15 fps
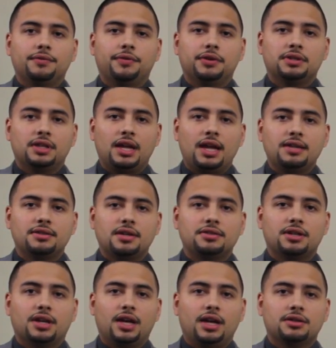for today's
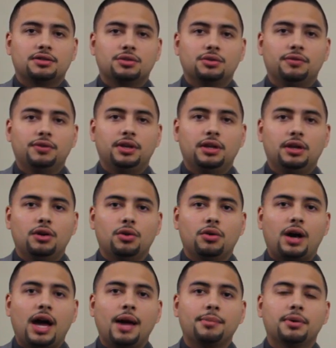educational
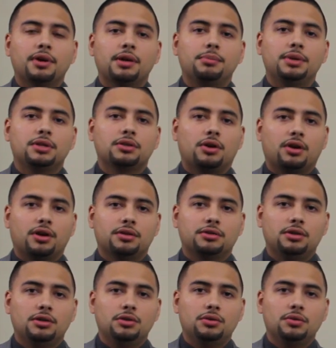video, I'm going to be talking
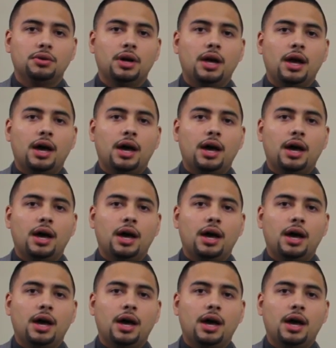to you